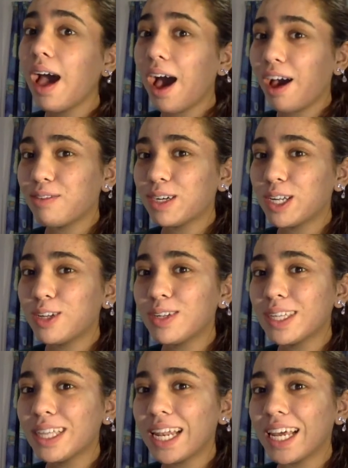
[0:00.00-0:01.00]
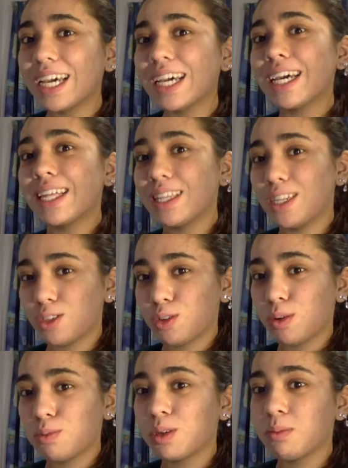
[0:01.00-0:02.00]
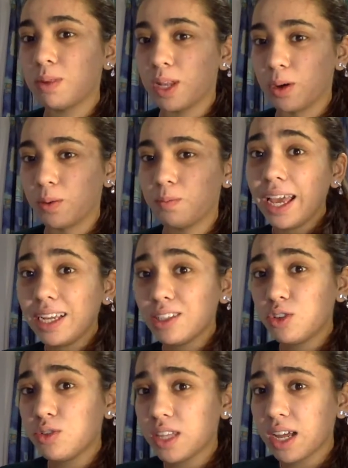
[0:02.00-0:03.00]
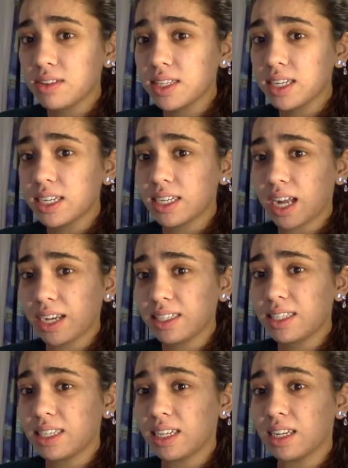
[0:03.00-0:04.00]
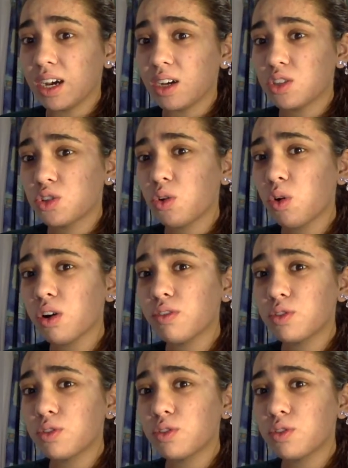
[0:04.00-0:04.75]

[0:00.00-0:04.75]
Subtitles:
I've included the link in the description below. In 2019, a score of